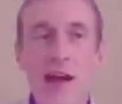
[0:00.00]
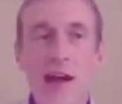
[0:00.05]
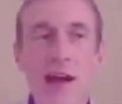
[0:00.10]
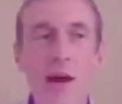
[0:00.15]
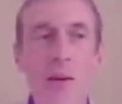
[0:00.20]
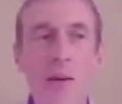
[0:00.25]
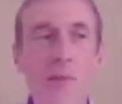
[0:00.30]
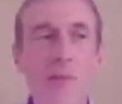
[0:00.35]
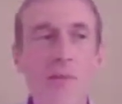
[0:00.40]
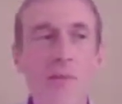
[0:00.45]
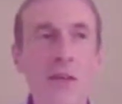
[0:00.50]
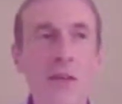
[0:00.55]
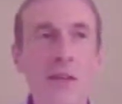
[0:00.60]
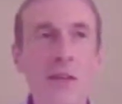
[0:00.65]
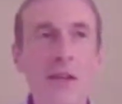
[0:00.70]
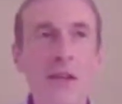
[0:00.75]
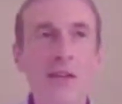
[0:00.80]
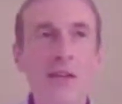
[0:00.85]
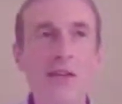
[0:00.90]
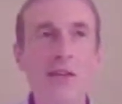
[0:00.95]
Um,
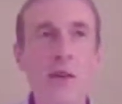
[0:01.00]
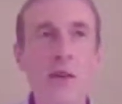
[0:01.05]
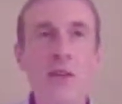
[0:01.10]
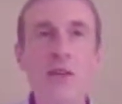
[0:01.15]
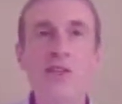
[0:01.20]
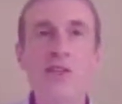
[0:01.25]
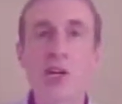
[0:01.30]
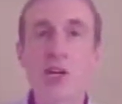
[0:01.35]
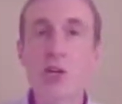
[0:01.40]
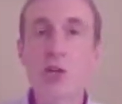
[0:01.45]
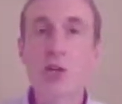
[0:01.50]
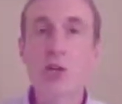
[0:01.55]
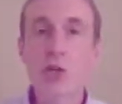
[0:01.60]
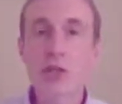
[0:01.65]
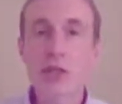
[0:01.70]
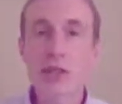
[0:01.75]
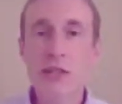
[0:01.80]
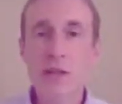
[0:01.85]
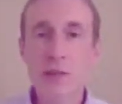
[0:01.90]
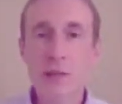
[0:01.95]
so I started
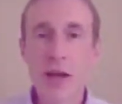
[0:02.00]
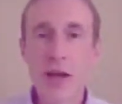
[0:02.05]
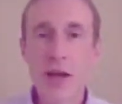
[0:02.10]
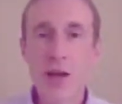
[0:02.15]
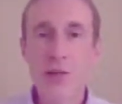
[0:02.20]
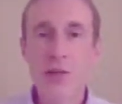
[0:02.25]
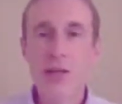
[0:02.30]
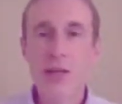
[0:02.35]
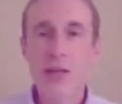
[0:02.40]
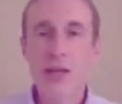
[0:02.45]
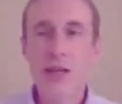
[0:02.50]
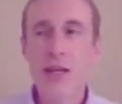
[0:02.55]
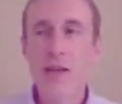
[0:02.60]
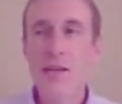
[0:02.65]
looking around